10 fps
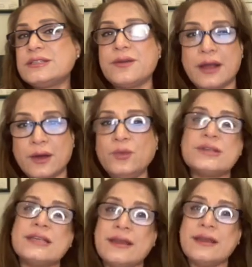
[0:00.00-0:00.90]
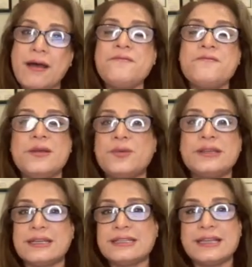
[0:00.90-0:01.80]
around was enough. We were
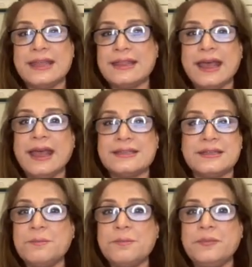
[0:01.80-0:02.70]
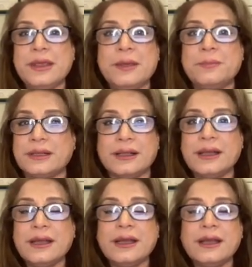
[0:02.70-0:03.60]
just like that, simple people,
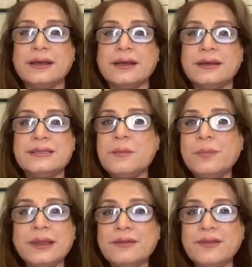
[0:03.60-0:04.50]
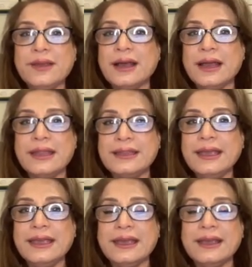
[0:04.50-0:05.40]
simple living, high
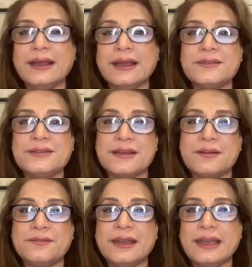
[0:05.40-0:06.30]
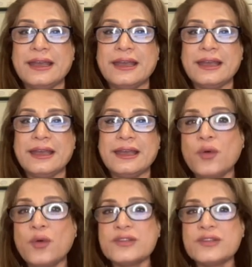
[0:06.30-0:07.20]
thinking kind of stuff, and less is more
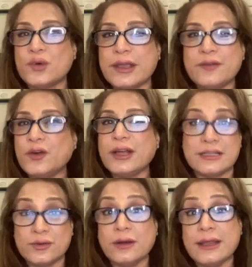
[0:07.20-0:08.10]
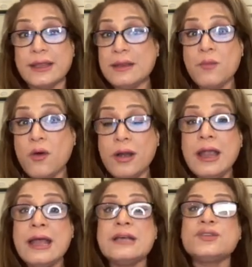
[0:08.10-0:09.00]
was okay for us. Not anymore.
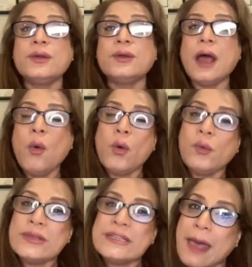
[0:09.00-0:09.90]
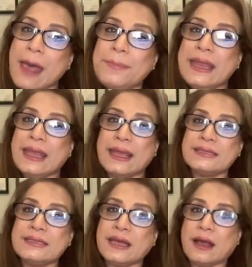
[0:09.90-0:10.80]
So now what was happening
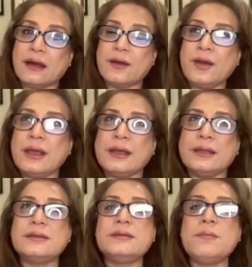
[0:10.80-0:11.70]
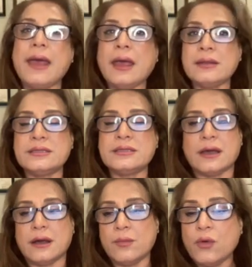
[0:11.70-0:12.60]
is that our the demands
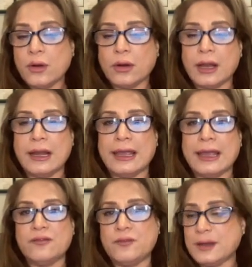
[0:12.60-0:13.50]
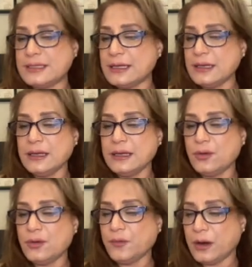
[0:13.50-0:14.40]
are more on our life. We are taking care
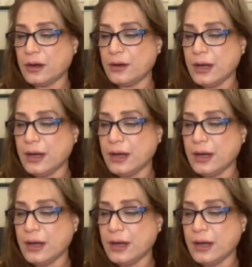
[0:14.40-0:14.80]
of our